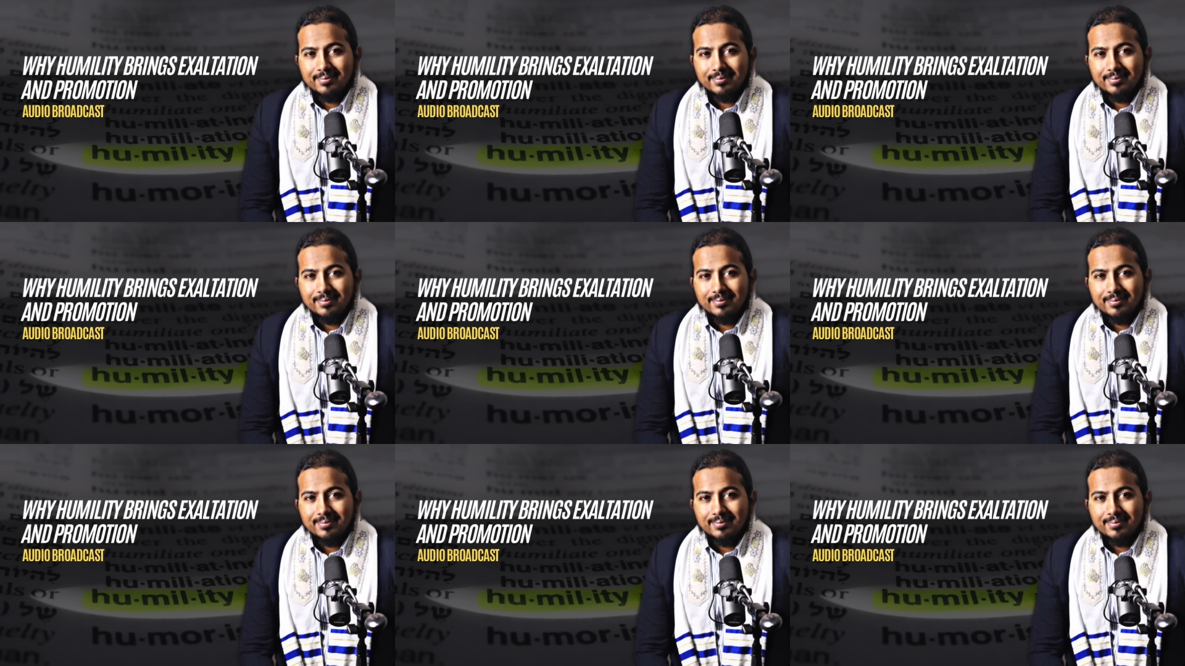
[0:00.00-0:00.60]

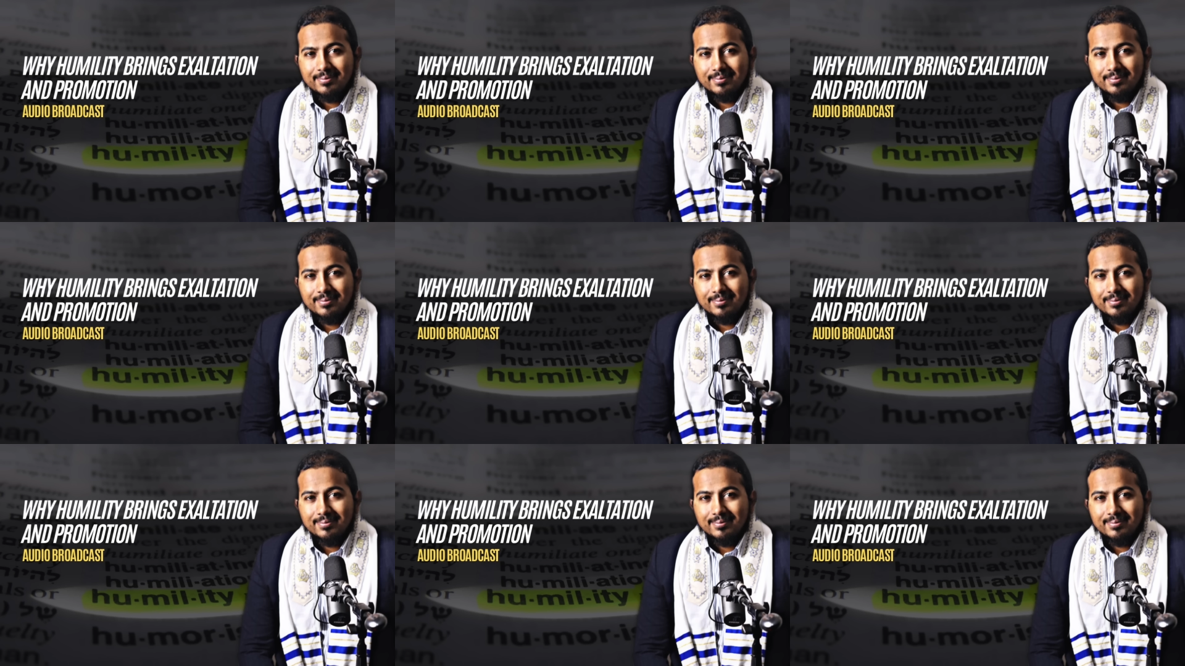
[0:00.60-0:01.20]

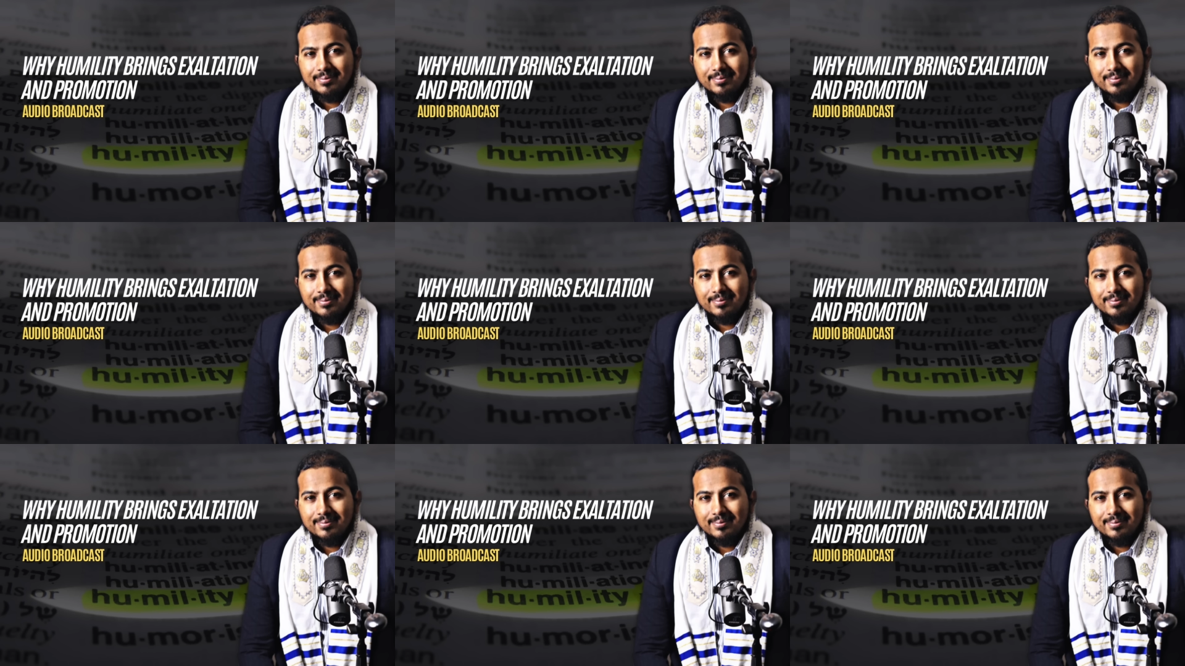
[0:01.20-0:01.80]

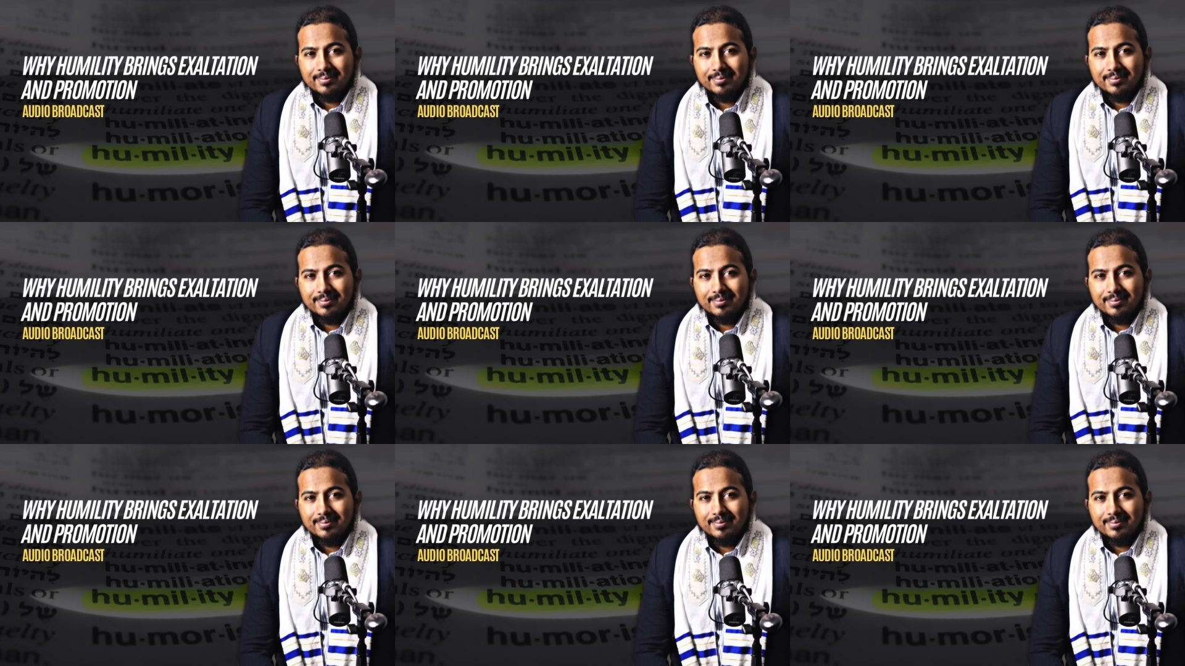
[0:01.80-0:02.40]

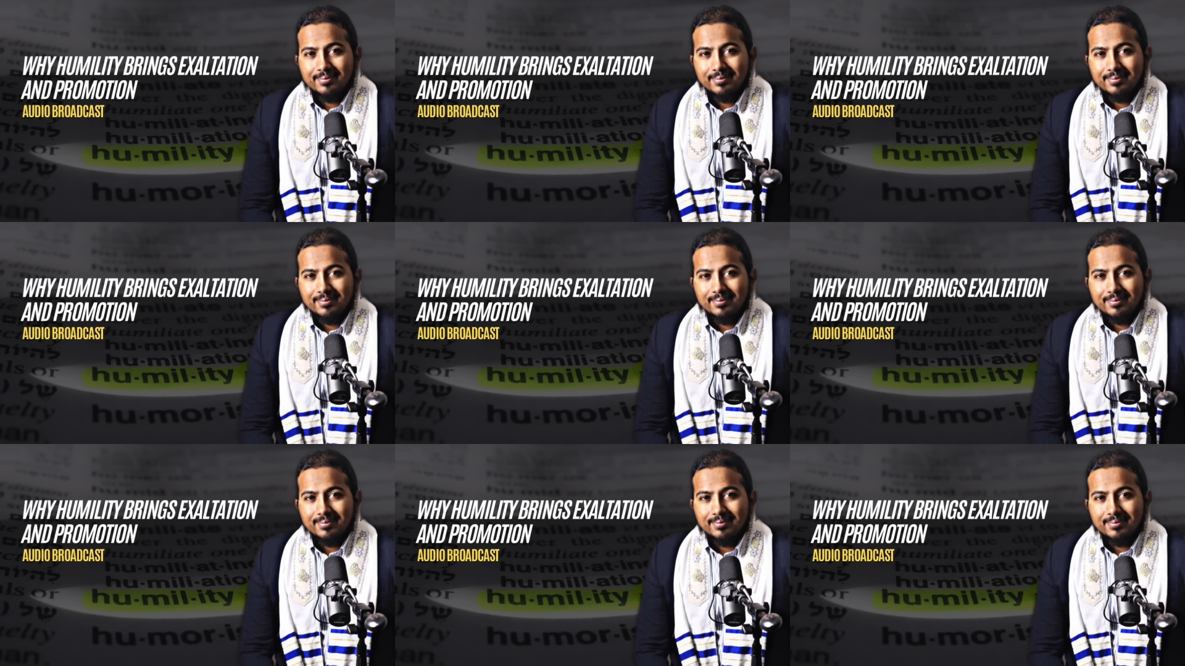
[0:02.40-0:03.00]

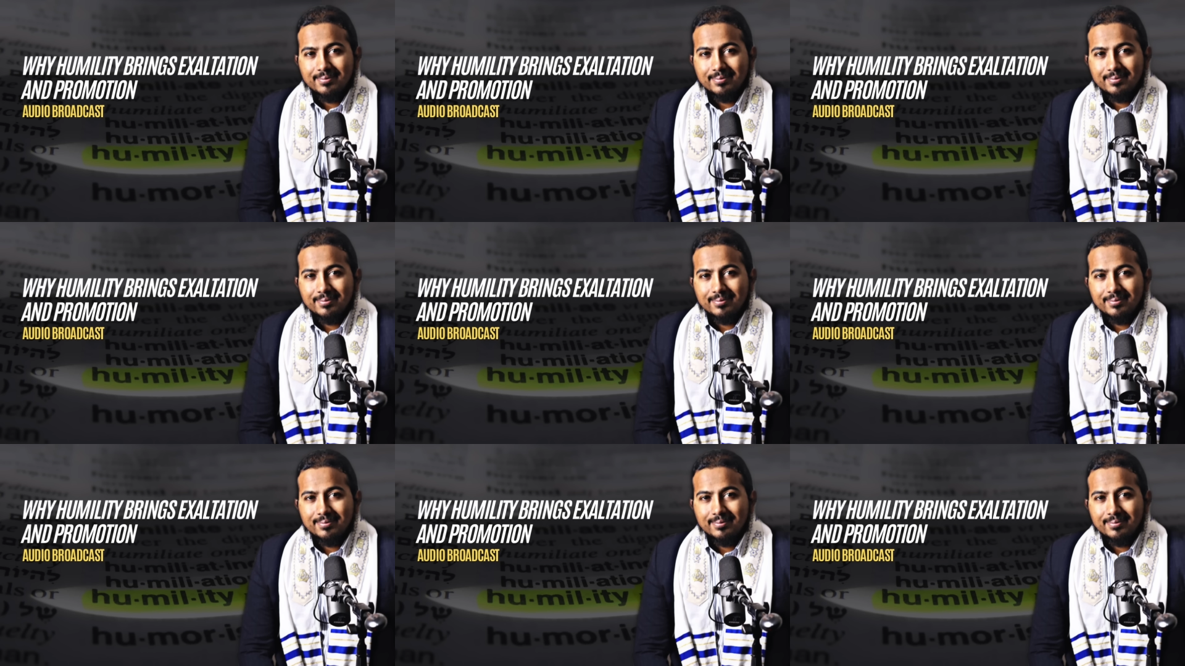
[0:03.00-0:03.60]

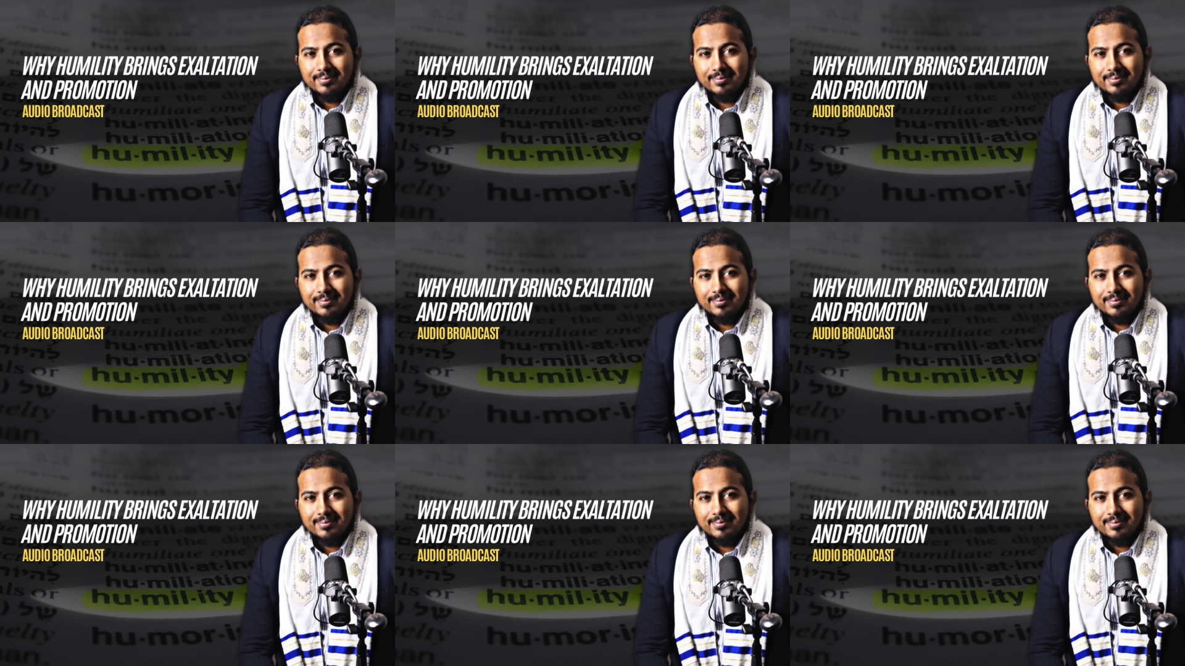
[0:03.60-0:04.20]

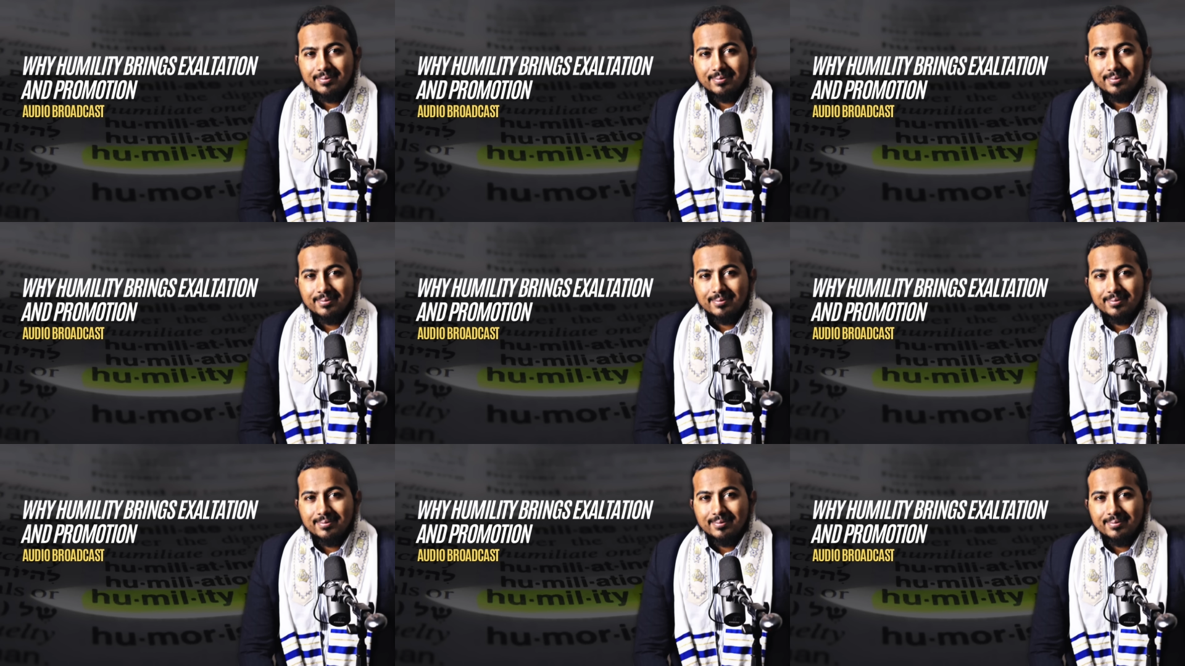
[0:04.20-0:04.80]

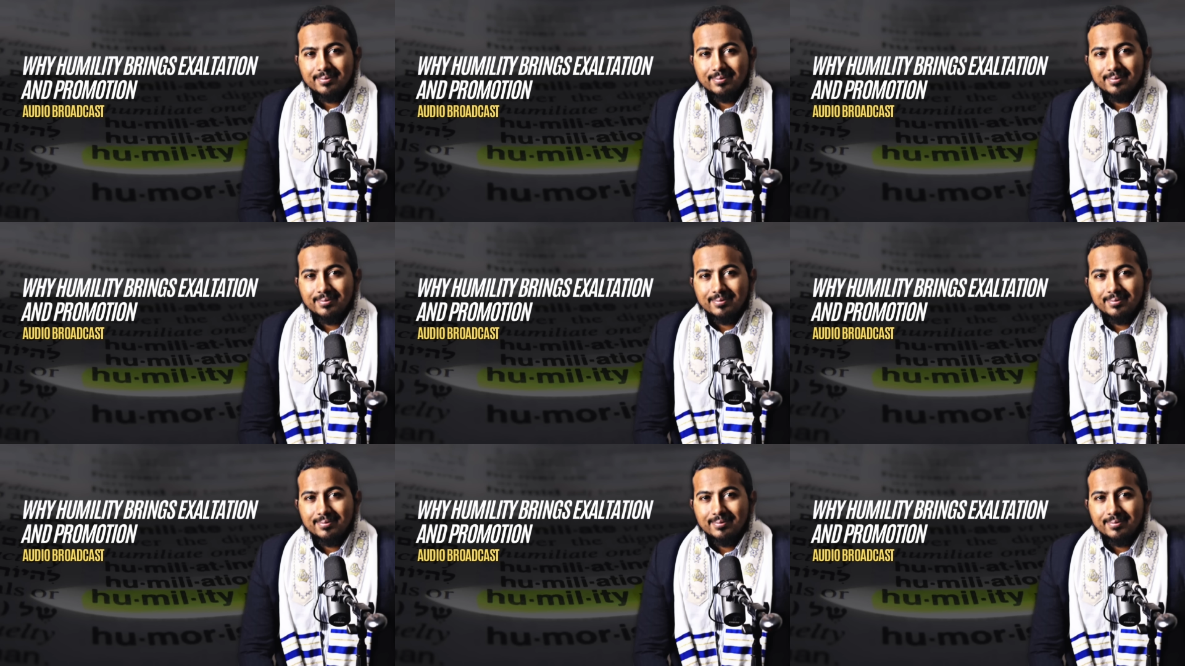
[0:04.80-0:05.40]

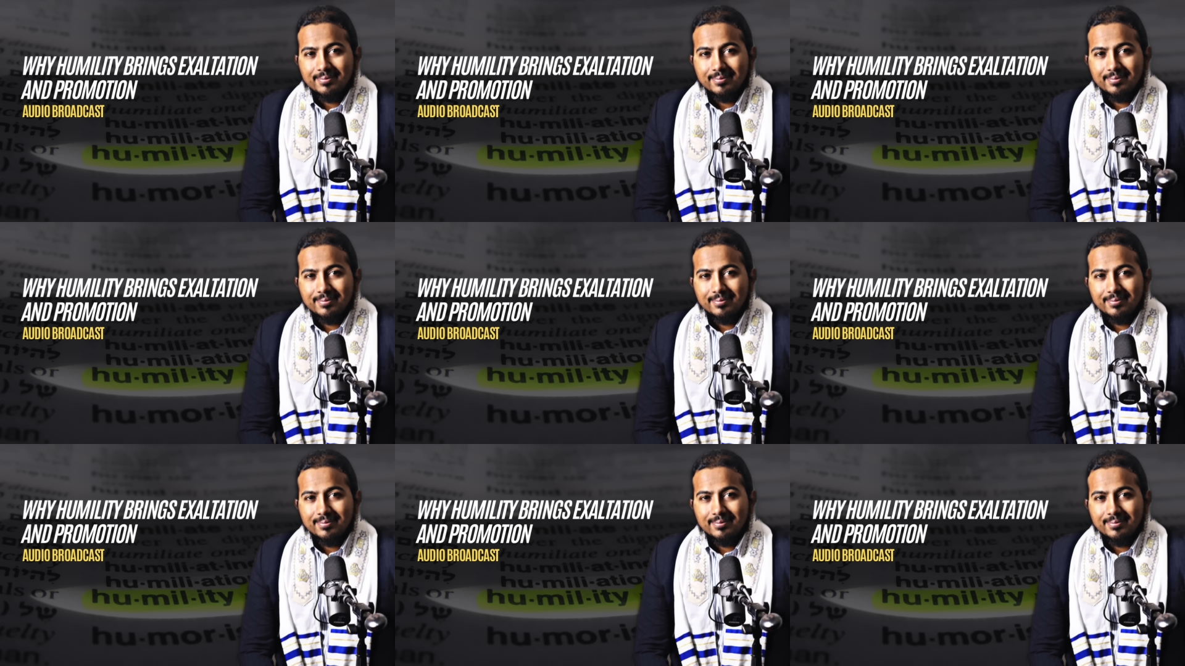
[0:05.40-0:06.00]

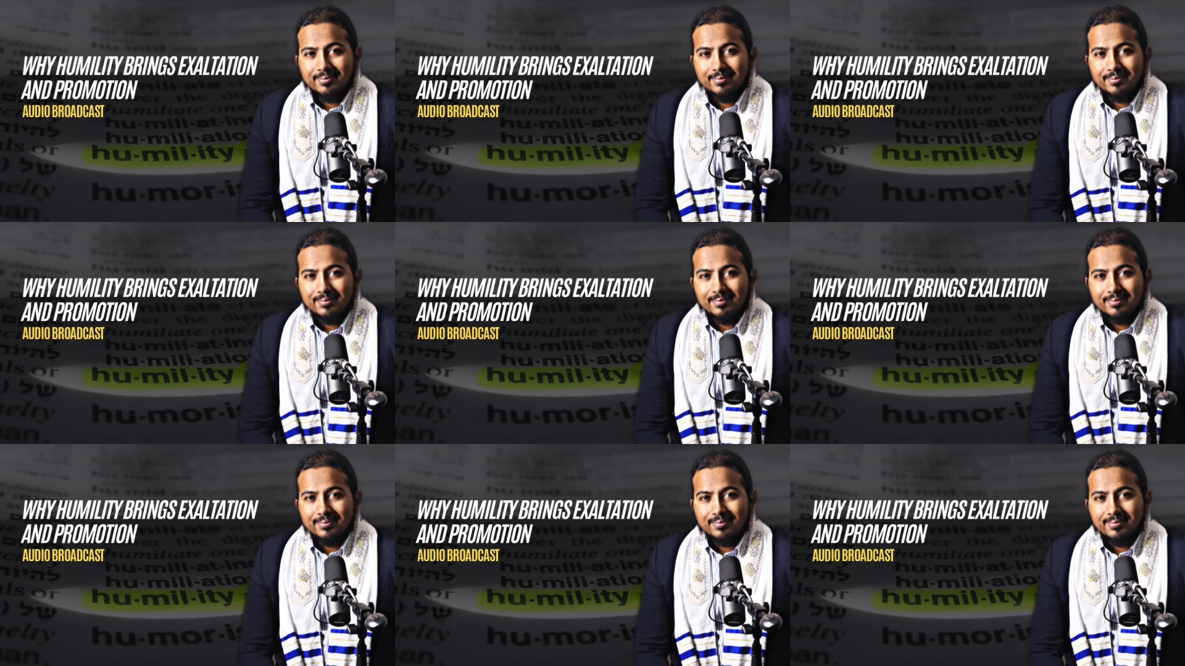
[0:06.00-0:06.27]
[no speech]